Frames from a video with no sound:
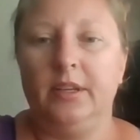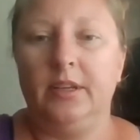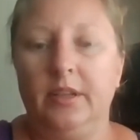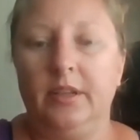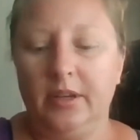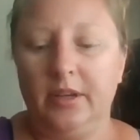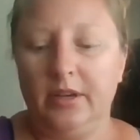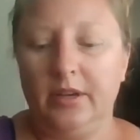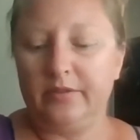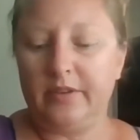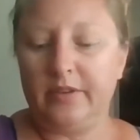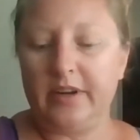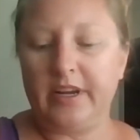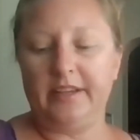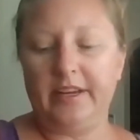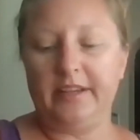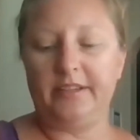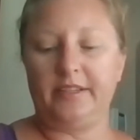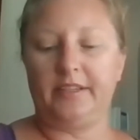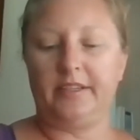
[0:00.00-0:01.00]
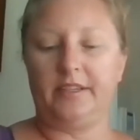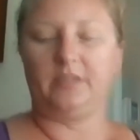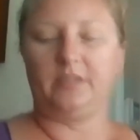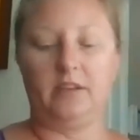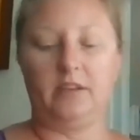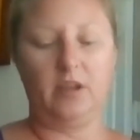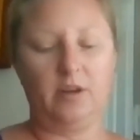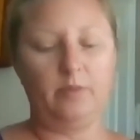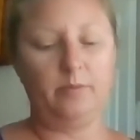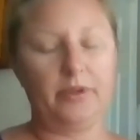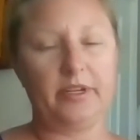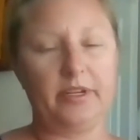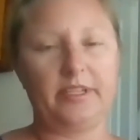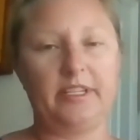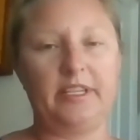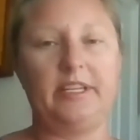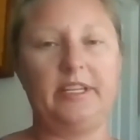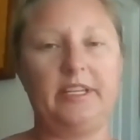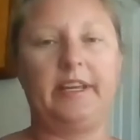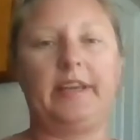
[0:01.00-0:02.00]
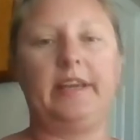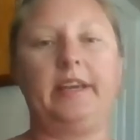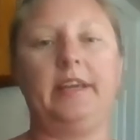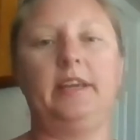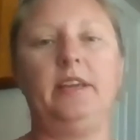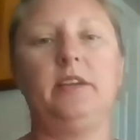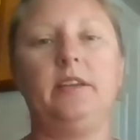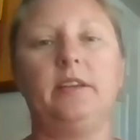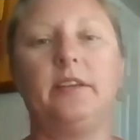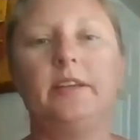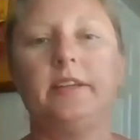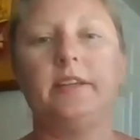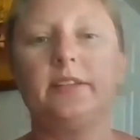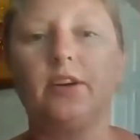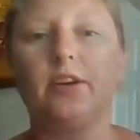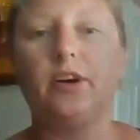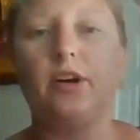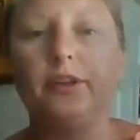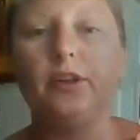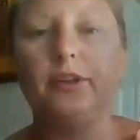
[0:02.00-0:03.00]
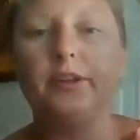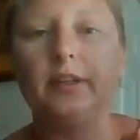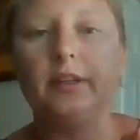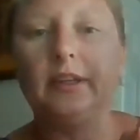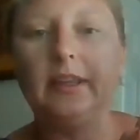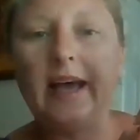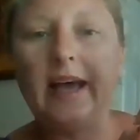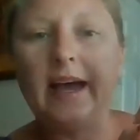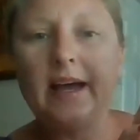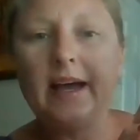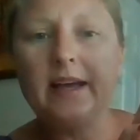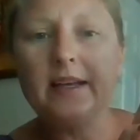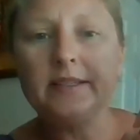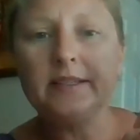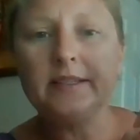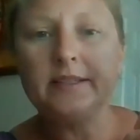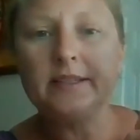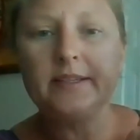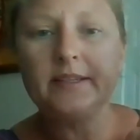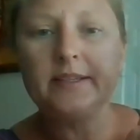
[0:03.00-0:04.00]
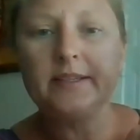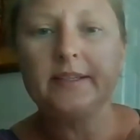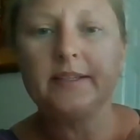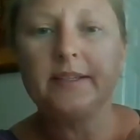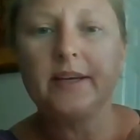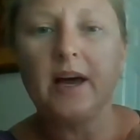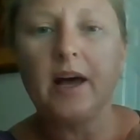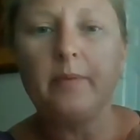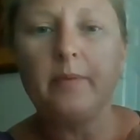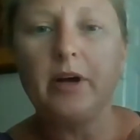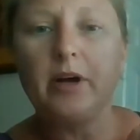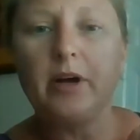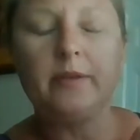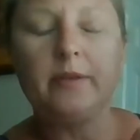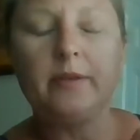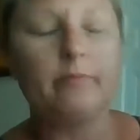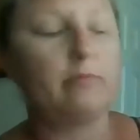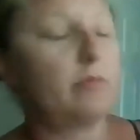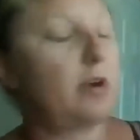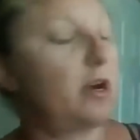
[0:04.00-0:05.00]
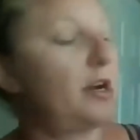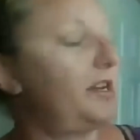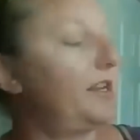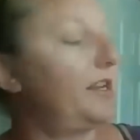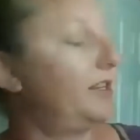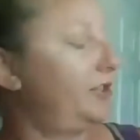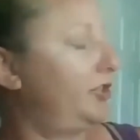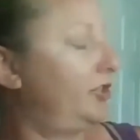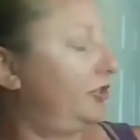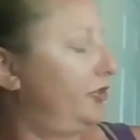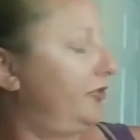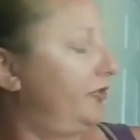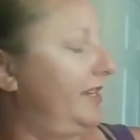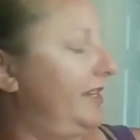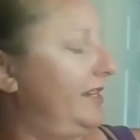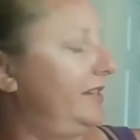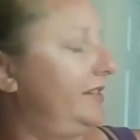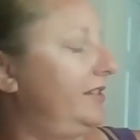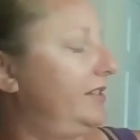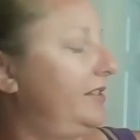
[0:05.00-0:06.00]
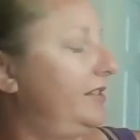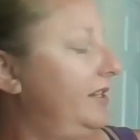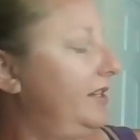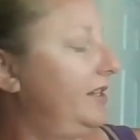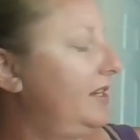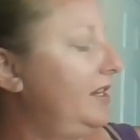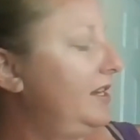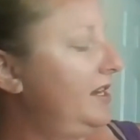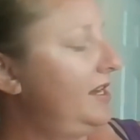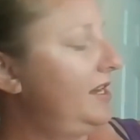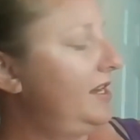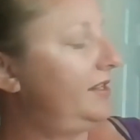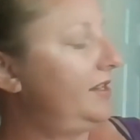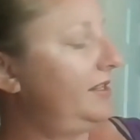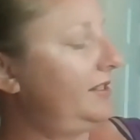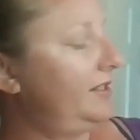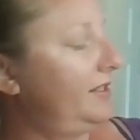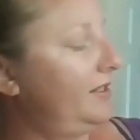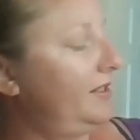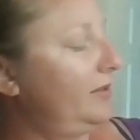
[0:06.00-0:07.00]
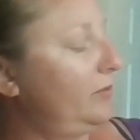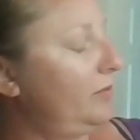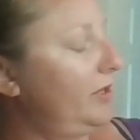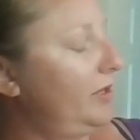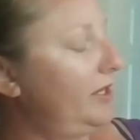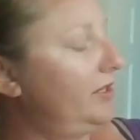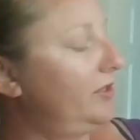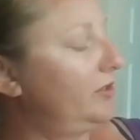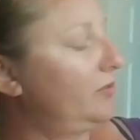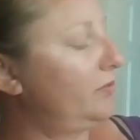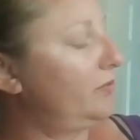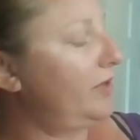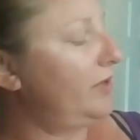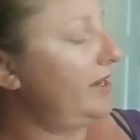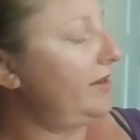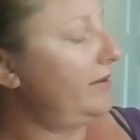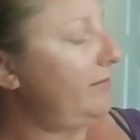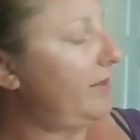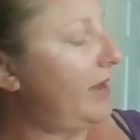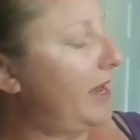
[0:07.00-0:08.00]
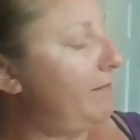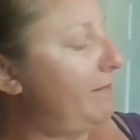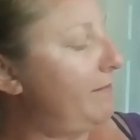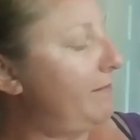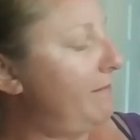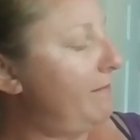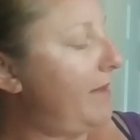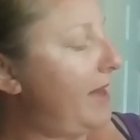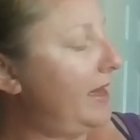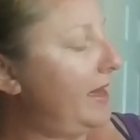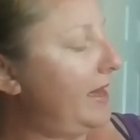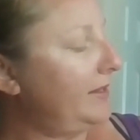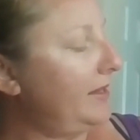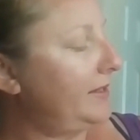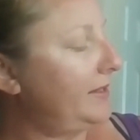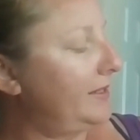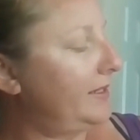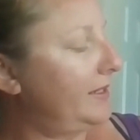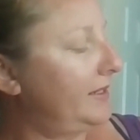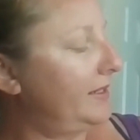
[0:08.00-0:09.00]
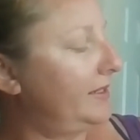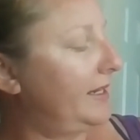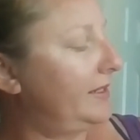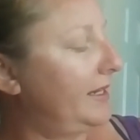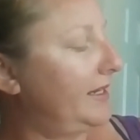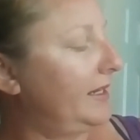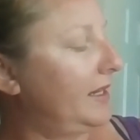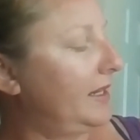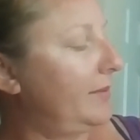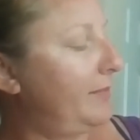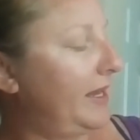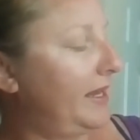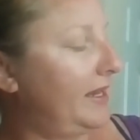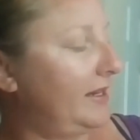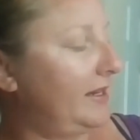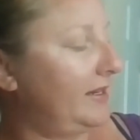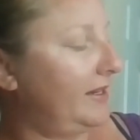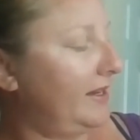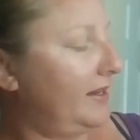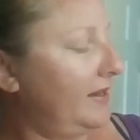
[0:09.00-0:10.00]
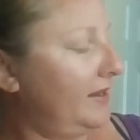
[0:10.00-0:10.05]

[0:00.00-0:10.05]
All right, our book today is called Last Stop on Market Street. This is written by Matt de la Peña